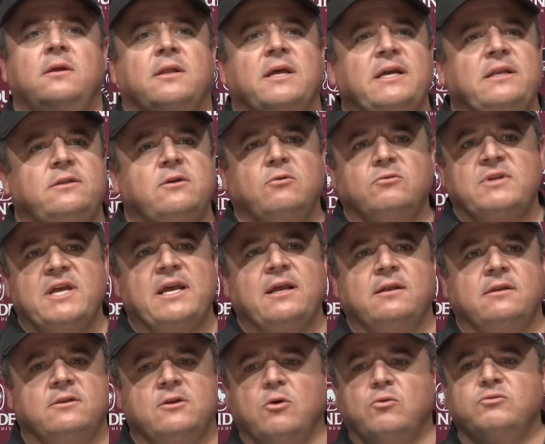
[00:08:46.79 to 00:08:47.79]
Like,
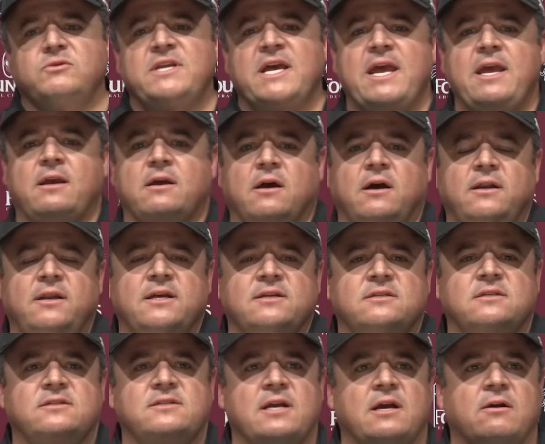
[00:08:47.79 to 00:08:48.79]
don't take
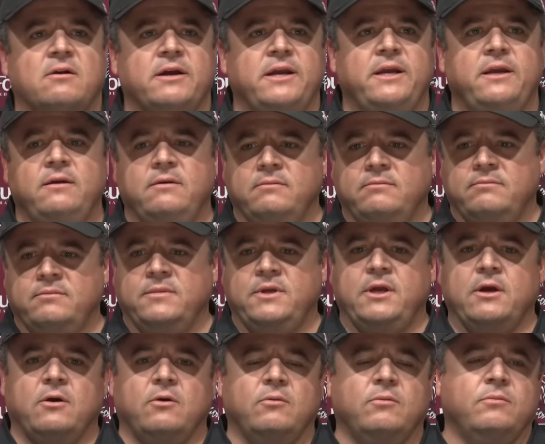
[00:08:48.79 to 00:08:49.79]
unnecessary, you
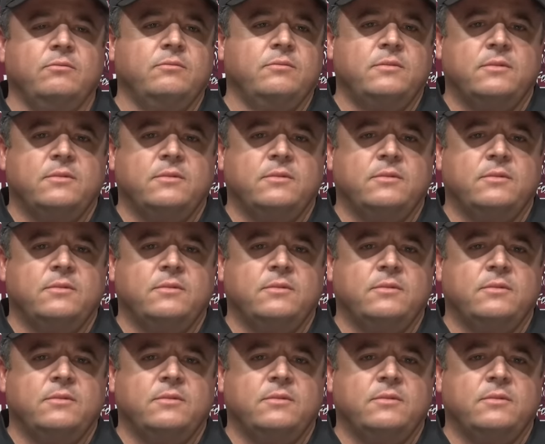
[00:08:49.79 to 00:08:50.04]
know,